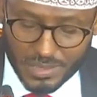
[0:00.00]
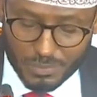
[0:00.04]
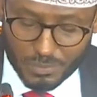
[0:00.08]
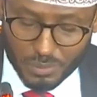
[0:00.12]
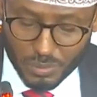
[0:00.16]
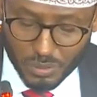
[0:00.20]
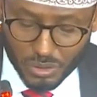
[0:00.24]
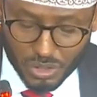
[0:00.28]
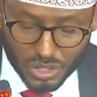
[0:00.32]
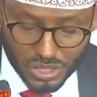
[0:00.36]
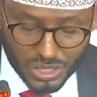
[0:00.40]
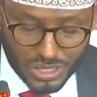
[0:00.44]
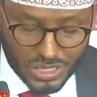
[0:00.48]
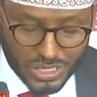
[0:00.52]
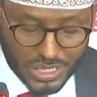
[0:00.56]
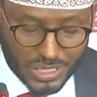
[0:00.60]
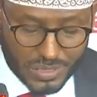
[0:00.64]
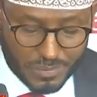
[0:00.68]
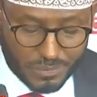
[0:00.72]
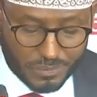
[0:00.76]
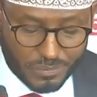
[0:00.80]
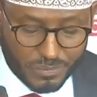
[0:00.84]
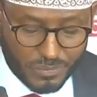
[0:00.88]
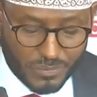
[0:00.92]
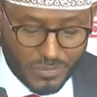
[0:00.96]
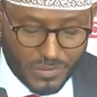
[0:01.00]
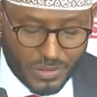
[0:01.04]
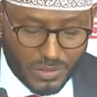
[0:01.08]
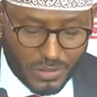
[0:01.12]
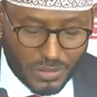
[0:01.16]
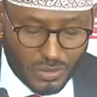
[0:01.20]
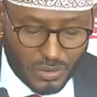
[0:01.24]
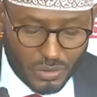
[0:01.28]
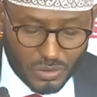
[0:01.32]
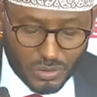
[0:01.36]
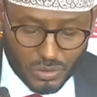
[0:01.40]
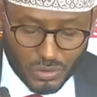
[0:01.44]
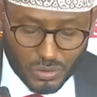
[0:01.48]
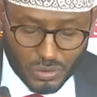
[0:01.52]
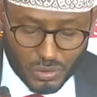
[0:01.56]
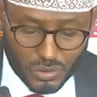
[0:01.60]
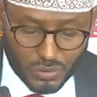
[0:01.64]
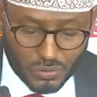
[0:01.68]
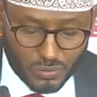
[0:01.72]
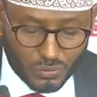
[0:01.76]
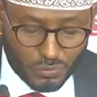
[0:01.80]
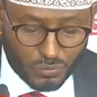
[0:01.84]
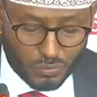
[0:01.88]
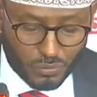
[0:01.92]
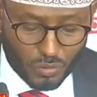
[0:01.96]
the procedure
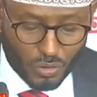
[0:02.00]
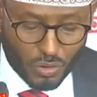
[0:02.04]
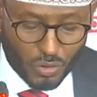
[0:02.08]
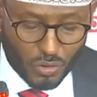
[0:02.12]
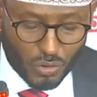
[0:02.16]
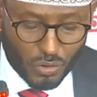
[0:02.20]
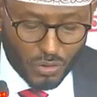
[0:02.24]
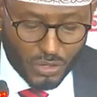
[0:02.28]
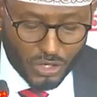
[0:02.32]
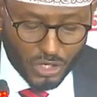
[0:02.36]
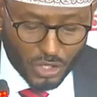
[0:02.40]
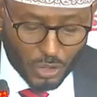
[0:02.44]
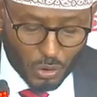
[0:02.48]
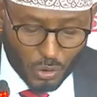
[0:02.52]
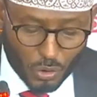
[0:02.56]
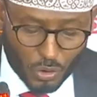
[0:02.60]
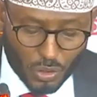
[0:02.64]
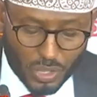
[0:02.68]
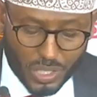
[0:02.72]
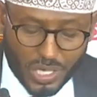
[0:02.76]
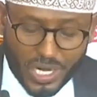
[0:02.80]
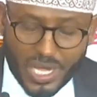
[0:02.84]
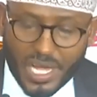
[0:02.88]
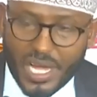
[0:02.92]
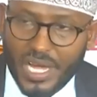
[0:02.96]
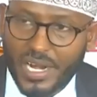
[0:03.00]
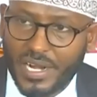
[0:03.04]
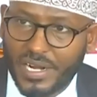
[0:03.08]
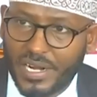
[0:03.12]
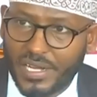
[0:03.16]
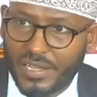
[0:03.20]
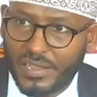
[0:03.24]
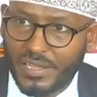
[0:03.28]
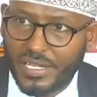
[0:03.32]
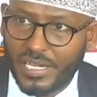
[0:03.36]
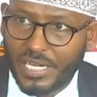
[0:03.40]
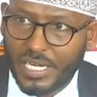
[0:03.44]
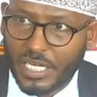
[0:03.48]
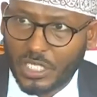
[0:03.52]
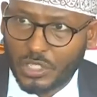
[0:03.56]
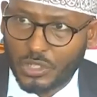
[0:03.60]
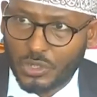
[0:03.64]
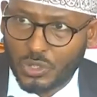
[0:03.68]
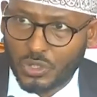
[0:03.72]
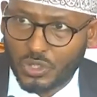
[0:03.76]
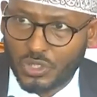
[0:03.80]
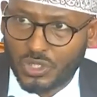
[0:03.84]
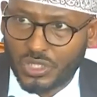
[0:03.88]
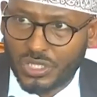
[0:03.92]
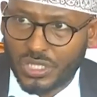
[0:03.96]
for recall under the
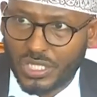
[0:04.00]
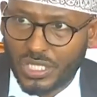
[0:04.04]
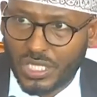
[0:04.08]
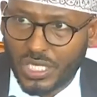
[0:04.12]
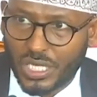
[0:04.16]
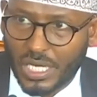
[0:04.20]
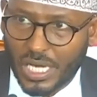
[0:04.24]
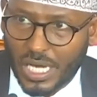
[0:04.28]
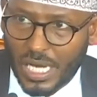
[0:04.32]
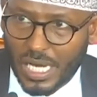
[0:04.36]
Elections